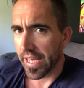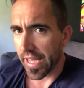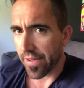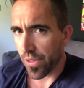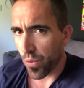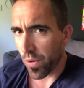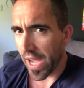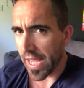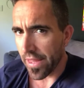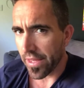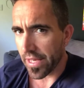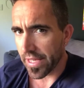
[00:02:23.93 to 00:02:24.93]
Now, the
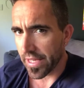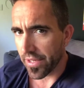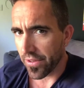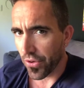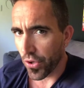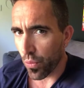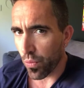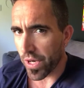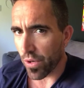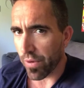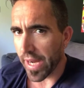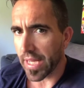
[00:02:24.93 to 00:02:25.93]
way that you want
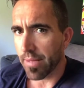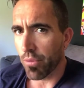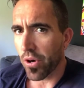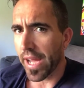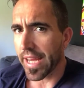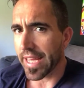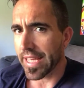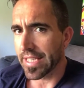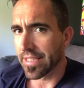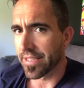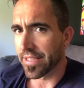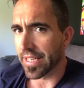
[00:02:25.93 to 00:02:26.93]
to rack your bike
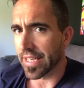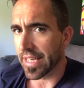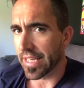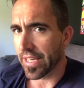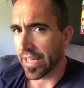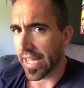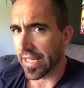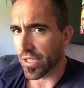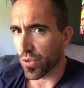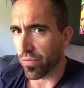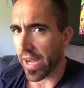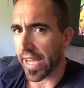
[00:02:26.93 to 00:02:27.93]
is that you're going
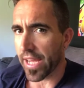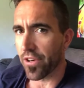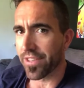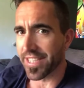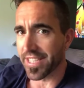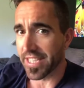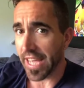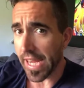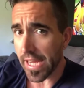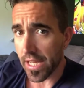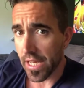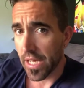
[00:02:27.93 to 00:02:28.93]
to rack it on the
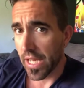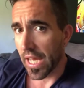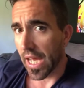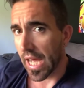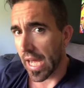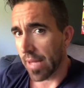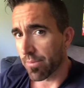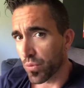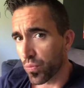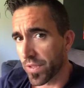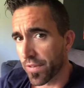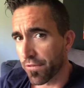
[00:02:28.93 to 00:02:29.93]
seat
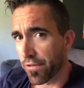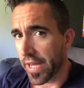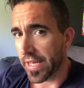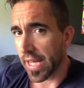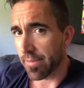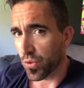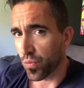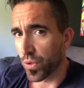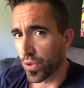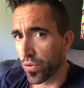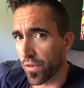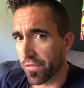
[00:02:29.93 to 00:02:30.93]
with the front
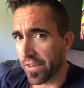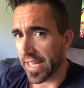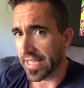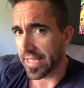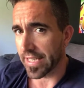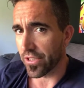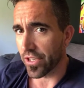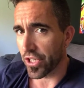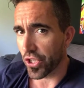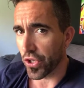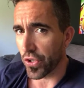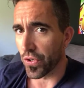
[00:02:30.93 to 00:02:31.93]
wheel facing
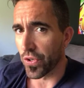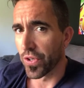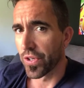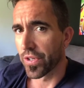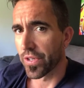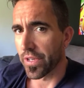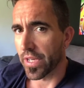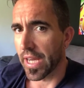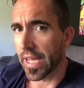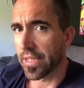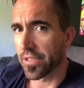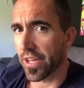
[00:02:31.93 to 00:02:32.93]
like you.
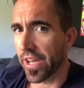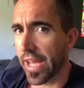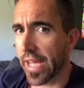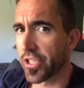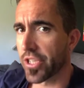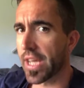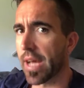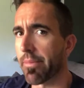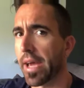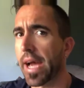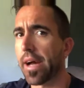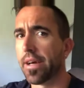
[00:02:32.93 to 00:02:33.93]
Okay, so as you
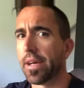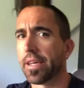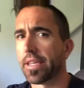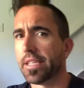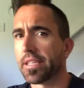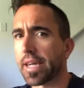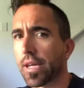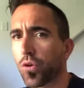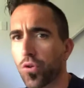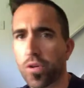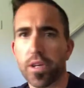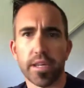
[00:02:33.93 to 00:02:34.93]
come out, you just
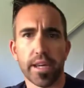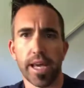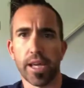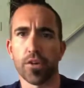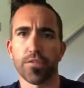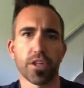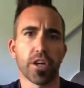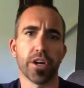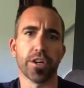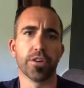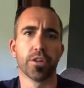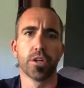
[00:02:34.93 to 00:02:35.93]
unhook and off you
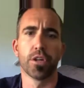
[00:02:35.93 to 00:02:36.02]
go.